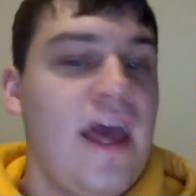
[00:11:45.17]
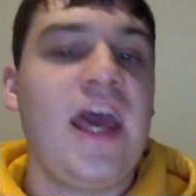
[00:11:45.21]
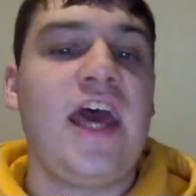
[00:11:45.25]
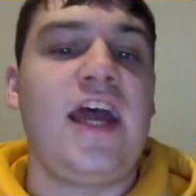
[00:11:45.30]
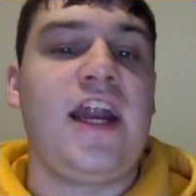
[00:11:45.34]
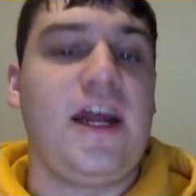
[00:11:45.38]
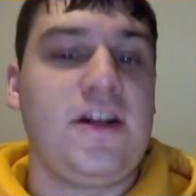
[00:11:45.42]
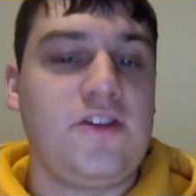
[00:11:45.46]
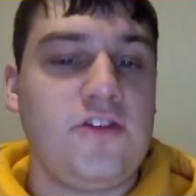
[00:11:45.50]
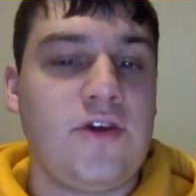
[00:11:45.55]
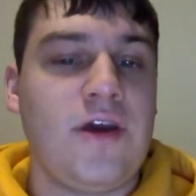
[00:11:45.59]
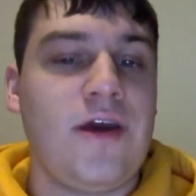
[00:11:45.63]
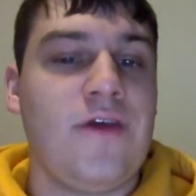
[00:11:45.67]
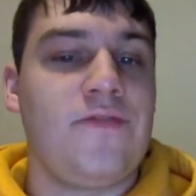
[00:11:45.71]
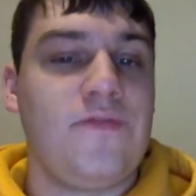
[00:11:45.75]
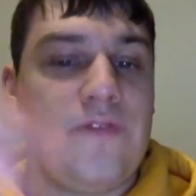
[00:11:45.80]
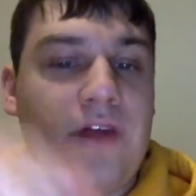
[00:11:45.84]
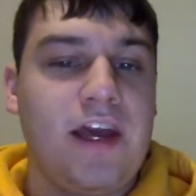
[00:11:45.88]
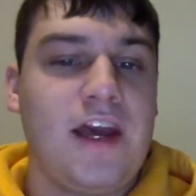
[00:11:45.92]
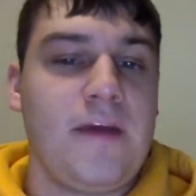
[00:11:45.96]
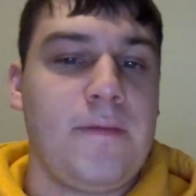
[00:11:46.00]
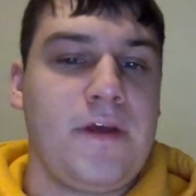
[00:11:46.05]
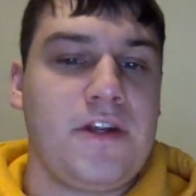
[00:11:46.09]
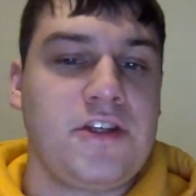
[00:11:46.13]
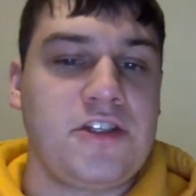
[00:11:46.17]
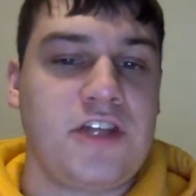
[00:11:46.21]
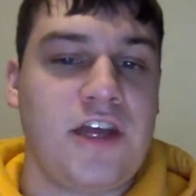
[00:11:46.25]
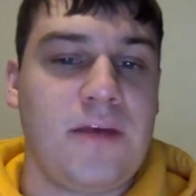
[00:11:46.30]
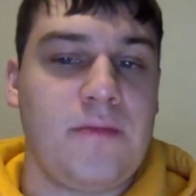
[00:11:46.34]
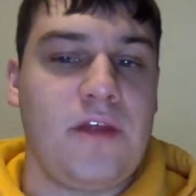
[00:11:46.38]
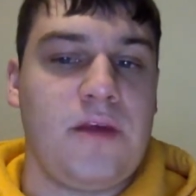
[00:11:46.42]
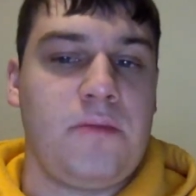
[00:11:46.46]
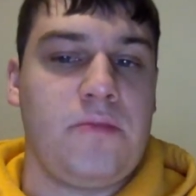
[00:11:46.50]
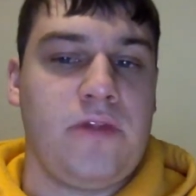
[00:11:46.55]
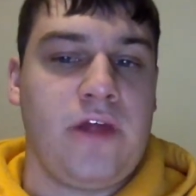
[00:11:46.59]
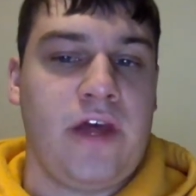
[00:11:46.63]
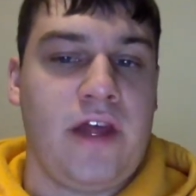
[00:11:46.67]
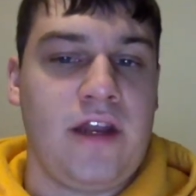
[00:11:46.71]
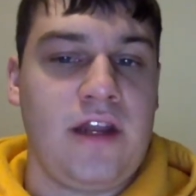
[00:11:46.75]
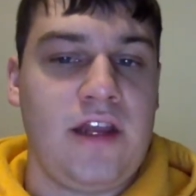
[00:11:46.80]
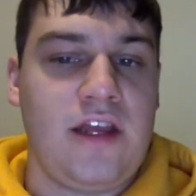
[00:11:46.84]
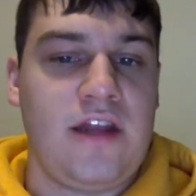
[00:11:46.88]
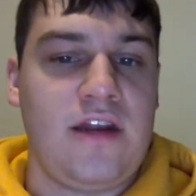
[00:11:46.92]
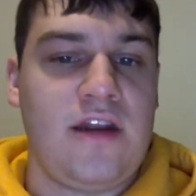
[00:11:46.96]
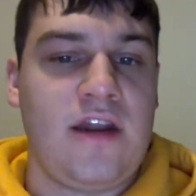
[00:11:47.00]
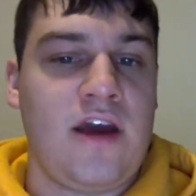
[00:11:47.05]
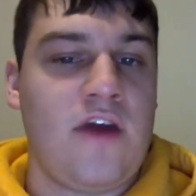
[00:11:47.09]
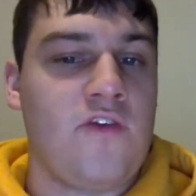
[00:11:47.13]
And I do have, like I mentioned, Emily Blunt
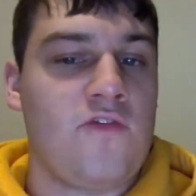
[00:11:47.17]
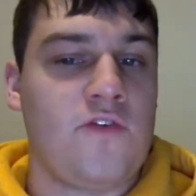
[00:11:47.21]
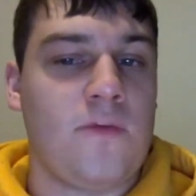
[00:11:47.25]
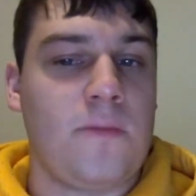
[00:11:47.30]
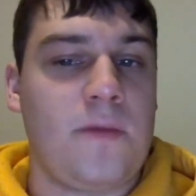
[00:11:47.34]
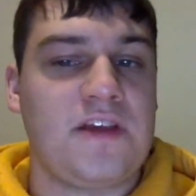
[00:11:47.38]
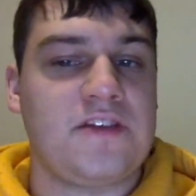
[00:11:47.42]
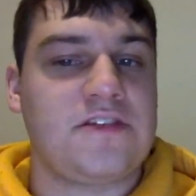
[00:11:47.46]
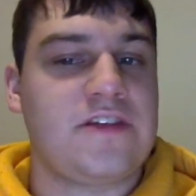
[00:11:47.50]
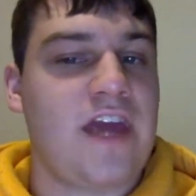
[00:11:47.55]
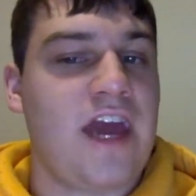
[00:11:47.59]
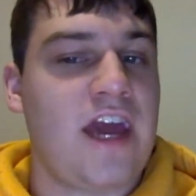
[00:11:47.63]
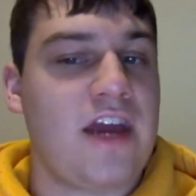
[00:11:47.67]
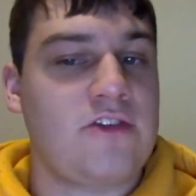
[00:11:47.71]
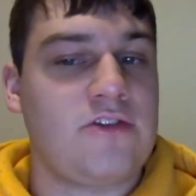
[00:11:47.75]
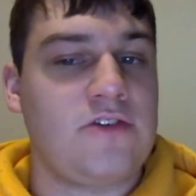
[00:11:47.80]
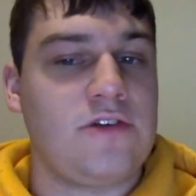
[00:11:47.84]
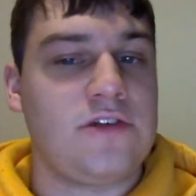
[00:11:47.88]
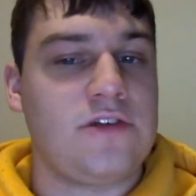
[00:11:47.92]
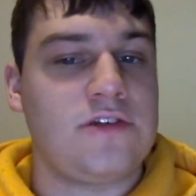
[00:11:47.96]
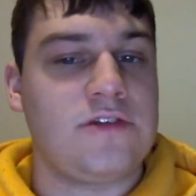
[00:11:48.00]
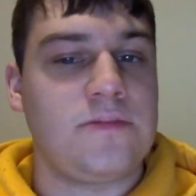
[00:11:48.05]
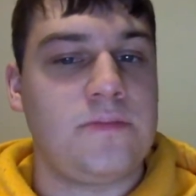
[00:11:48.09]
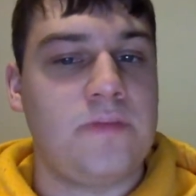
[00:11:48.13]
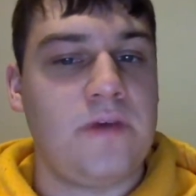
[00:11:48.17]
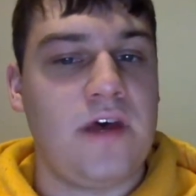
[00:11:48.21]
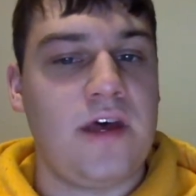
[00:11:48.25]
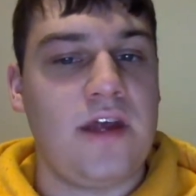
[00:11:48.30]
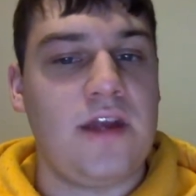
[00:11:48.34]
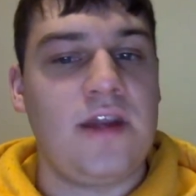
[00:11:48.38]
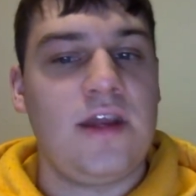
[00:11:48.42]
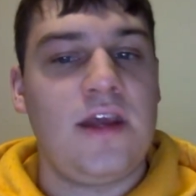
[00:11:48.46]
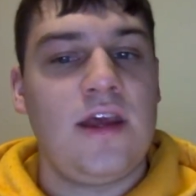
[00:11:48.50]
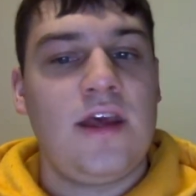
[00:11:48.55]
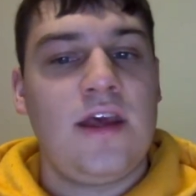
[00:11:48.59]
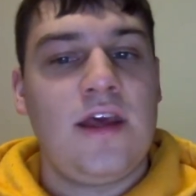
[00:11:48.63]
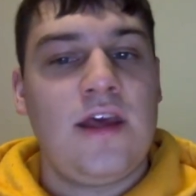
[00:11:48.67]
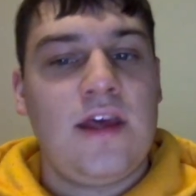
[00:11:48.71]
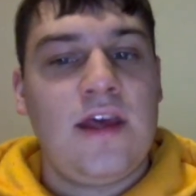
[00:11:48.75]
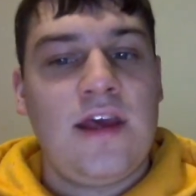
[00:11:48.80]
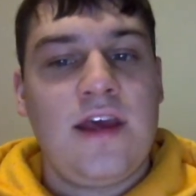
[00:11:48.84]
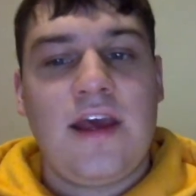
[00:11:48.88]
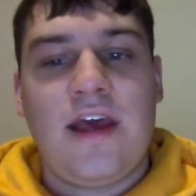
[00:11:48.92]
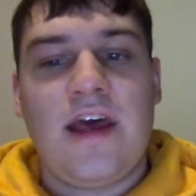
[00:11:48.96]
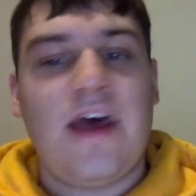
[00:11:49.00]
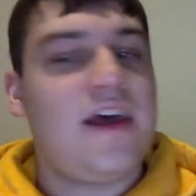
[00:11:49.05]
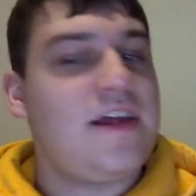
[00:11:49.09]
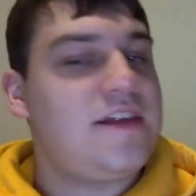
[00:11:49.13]
in now for Best Actress, but
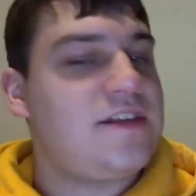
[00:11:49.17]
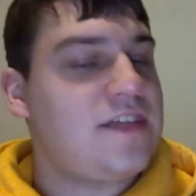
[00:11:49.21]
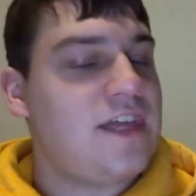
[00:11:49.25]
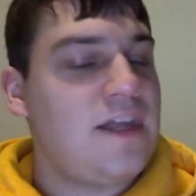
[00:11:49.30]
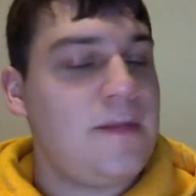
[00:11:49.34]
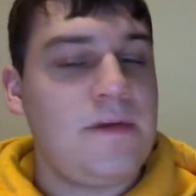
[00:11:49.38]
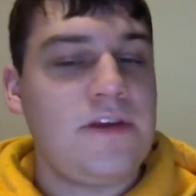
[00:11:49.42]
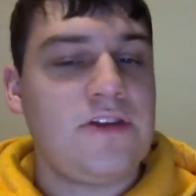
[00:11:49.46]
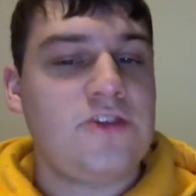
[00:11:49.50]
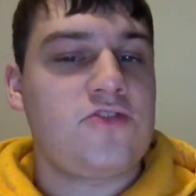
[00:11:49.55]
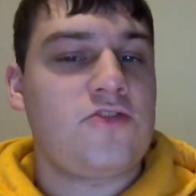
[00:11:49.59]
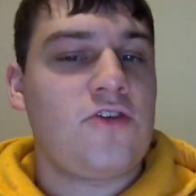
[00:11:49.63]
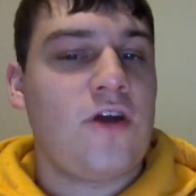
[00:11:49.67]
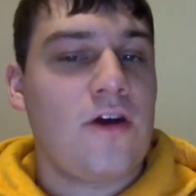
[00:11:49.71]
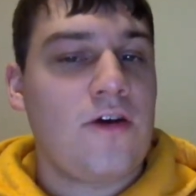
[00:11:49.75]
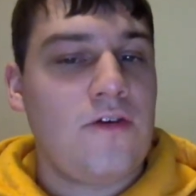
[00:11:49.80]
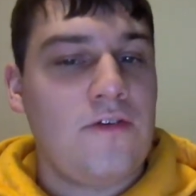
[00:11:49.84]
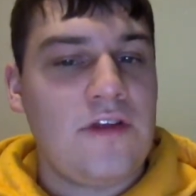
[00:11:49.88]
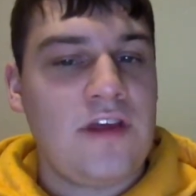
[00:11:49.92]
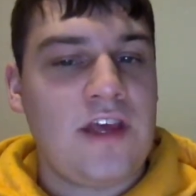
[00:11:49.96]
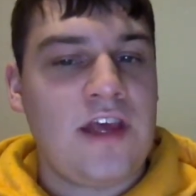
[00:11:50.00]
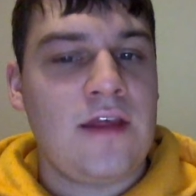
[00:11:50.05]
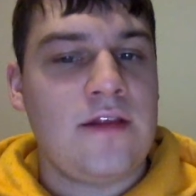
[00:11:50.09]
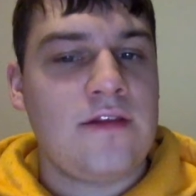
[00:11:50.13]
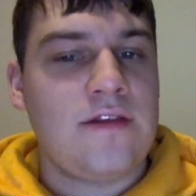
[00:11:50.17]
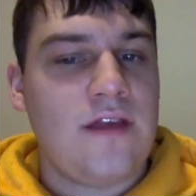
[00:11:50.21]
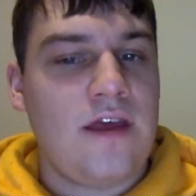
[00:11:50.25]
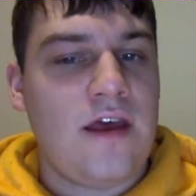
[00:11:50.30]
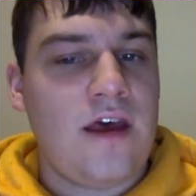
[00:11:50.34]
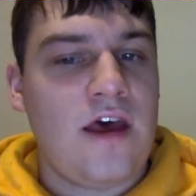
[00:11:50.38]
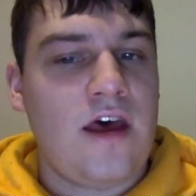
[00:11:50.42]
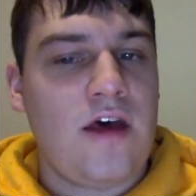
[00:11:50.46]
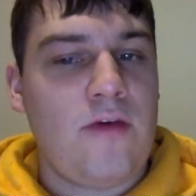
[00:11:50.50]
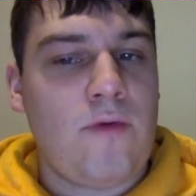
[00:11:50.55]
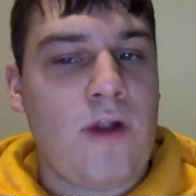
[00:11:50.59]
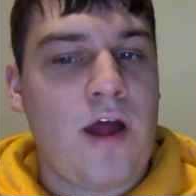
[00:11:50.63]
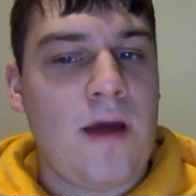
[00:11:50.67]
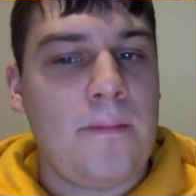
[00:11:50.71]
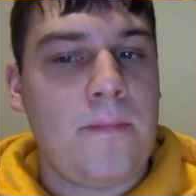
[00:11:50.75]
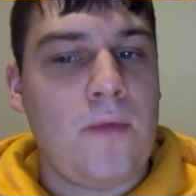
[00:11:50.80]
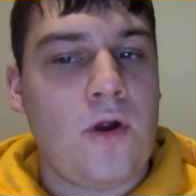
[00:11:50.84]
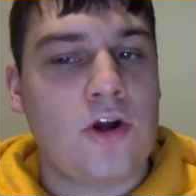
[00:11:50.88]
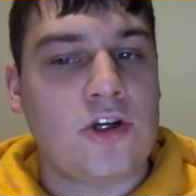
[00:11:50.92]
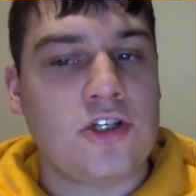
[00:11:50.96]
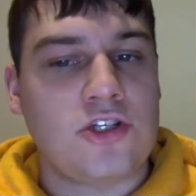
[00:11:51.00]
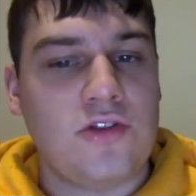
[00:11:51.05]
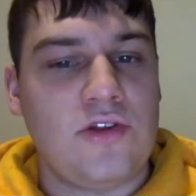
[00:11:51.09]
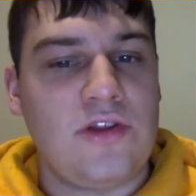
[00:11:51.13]
it's going to be a struggle to get Rob
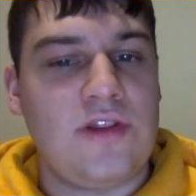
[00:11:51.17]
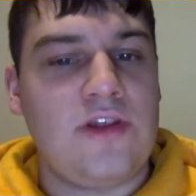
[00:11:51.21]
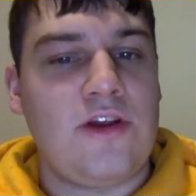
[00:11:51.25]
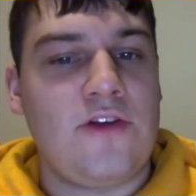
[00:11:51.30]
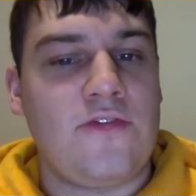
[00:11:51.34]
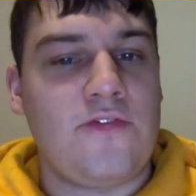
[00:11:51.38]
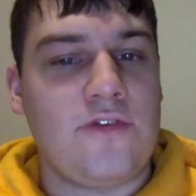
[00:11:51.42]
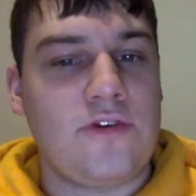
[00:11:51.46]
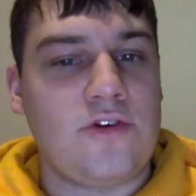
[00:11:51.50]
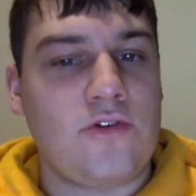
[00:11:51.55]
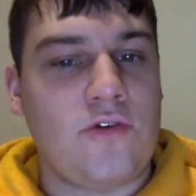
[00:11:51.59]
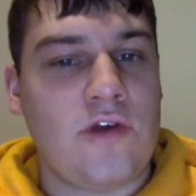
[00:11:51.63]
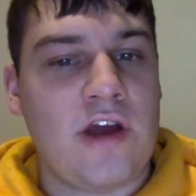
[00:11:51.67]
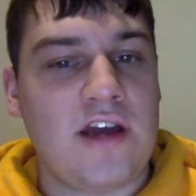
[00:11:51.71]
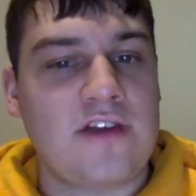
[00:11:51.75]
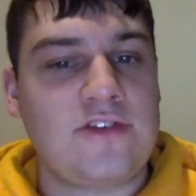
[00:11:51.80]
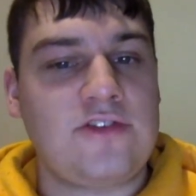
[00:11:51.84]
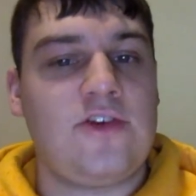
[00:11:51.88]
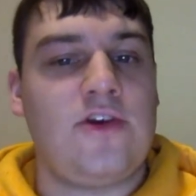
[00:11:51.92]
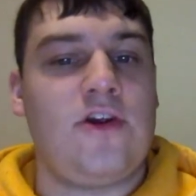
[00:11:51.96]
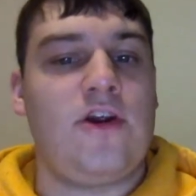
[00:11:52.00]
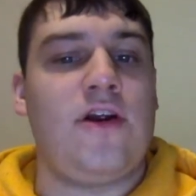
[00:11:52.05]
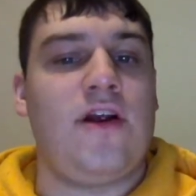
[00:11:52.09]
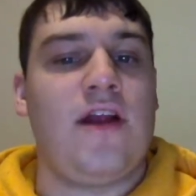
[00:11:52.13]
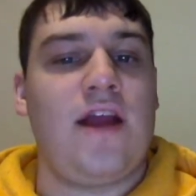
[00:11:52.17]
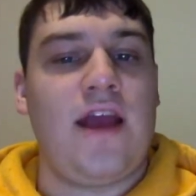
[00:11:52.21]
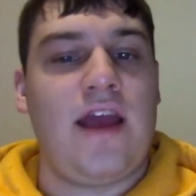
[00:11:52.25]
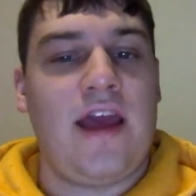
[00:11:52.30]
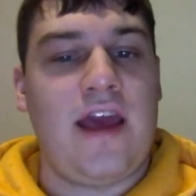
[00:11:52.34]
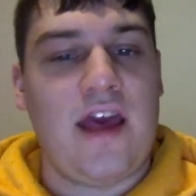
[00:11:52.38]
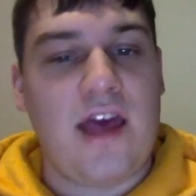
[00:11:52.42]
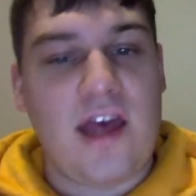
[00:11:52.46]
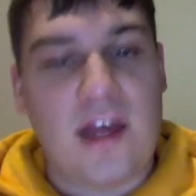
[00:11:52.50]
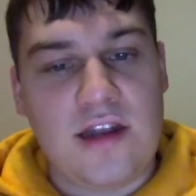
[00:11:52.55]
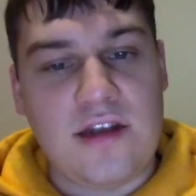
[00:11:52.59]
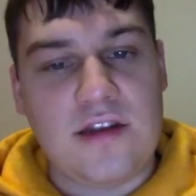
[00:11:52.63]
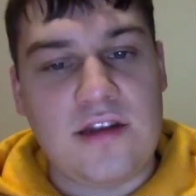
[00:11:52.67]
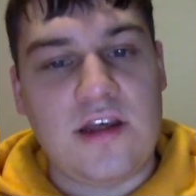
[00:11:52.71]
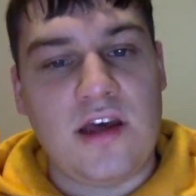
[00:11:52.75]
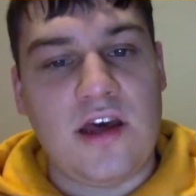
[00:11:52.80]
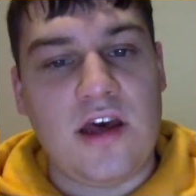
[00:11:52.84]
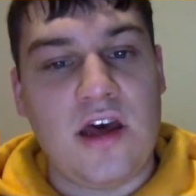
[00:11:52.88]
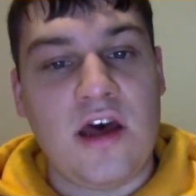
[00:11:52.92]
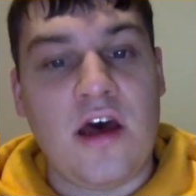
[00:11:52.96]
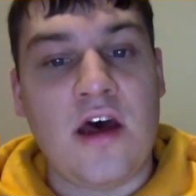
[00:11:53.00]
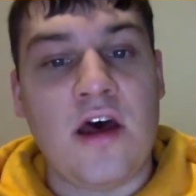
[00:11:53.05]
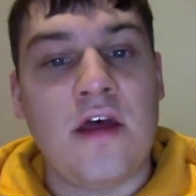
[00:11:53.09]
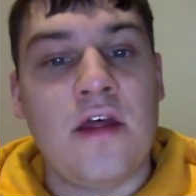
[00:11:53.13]
Marshall in there for director. And
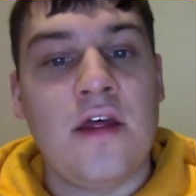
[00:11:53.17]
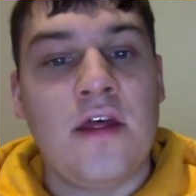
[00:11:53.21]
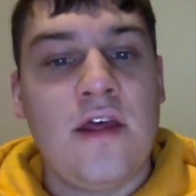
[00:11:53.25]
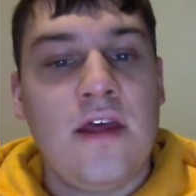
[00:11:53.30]
yeah,